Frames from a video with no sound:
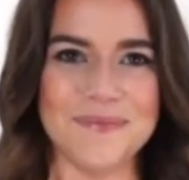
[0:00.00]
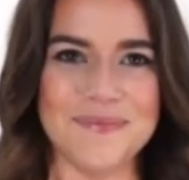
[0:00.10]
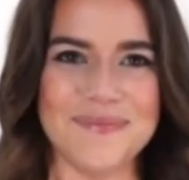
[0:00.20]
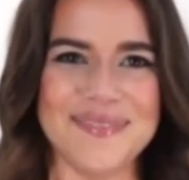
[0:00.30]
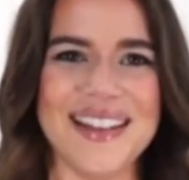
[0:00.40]

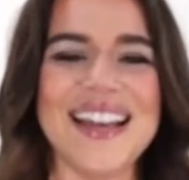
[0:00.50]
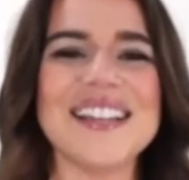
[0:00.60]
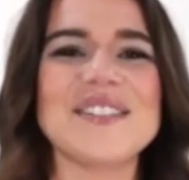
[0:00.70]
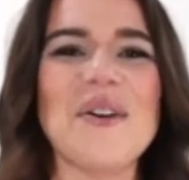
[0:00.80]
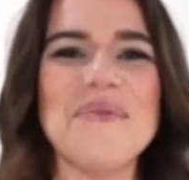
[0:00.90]
Were there
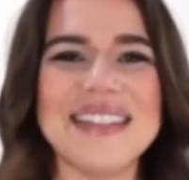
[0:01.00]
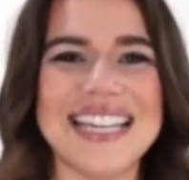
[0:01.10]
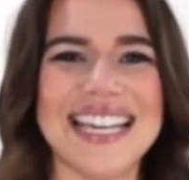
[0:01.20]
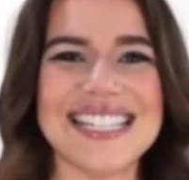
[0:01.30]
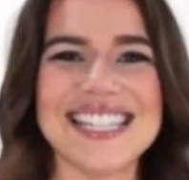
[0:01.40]
any
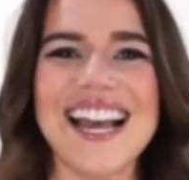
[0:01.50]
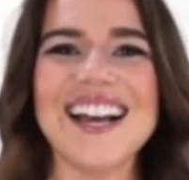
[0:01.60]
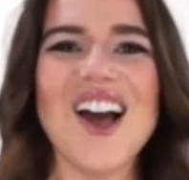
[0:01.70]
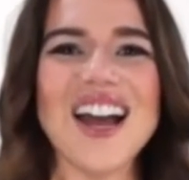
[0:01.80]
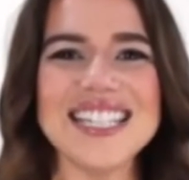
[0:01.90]
big
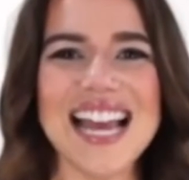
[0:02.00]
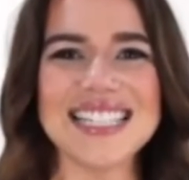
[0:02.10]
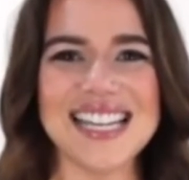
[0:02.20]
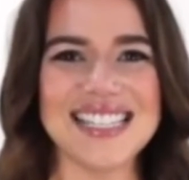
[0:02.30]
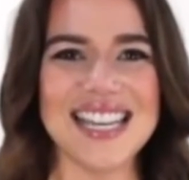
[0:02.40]
herpes cure
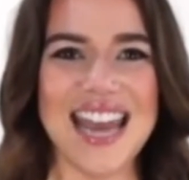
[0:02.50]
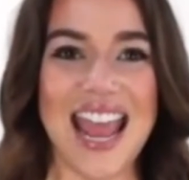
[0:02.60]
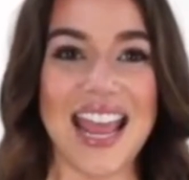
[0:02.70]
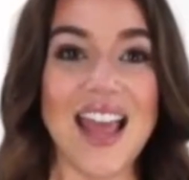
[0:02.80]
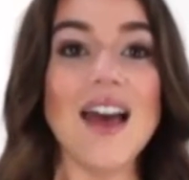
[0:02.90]

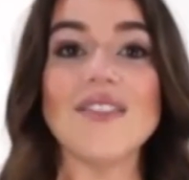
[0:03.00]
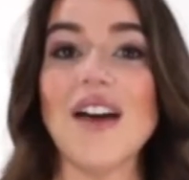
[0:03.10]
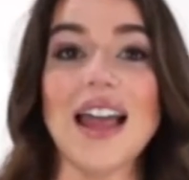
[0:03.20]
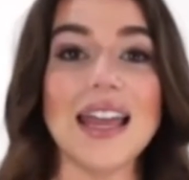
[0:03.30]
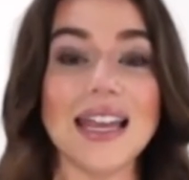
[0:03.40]
breakthrough and
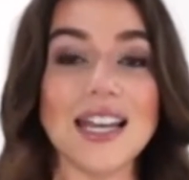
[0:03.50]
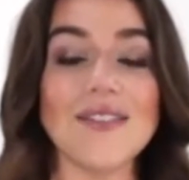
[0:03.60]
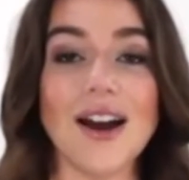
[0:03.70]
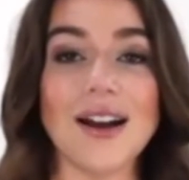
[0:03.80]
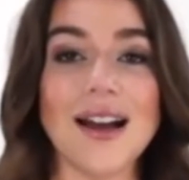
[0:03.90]

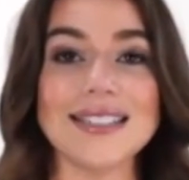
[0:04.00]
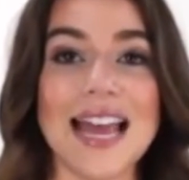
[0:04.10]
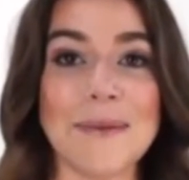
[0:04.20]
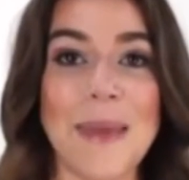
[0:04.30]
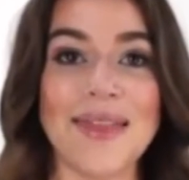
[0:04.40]
developments?
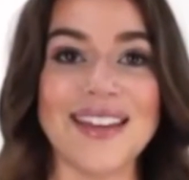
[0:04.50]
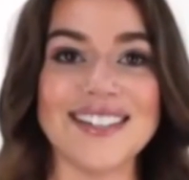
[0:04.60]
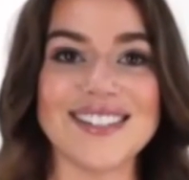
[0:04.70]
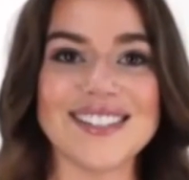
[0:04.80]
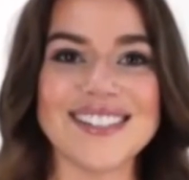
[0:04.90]
Or
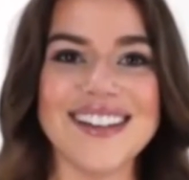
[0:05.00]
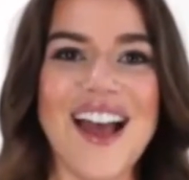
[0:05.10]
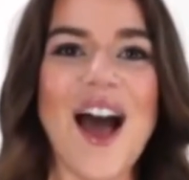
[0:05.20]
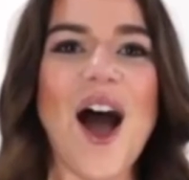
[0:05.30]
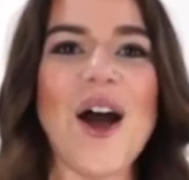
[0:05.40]
maybe some
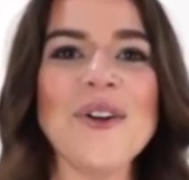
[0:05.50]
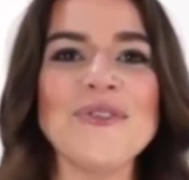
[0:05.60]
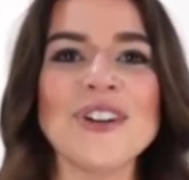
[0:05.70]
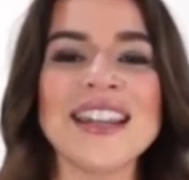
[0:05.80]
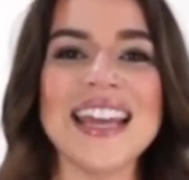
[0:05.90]

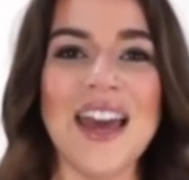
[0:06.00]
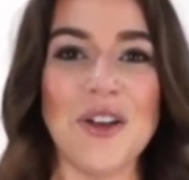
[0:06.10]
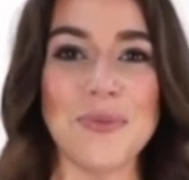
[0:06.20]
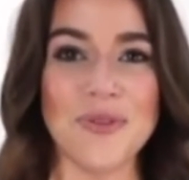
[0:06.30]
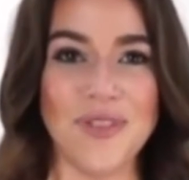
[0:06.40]
inspirational
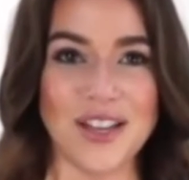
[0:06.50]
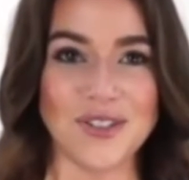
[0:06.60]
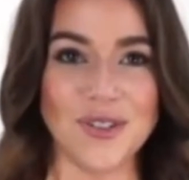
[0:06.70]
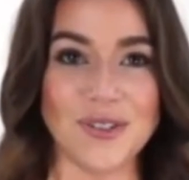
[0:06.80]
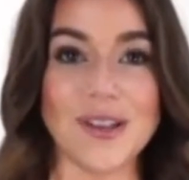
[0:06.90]
stories
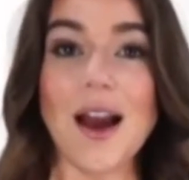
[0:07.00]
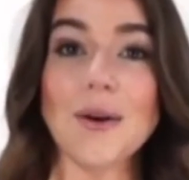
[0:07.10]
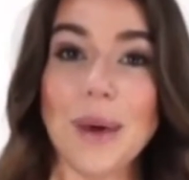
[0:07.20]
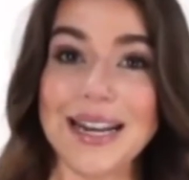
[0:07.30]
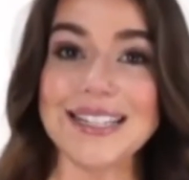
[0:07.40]
from
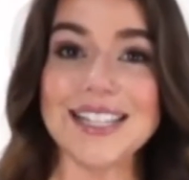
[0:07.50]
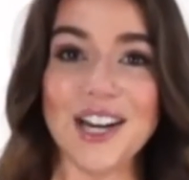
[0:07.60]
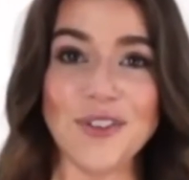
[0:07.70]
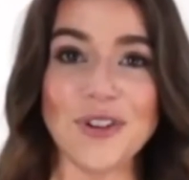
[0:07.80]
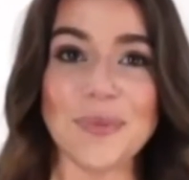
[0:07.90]
herpes
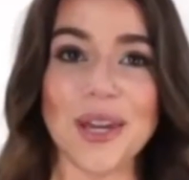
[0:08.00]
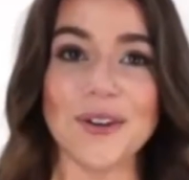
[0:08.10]
patients who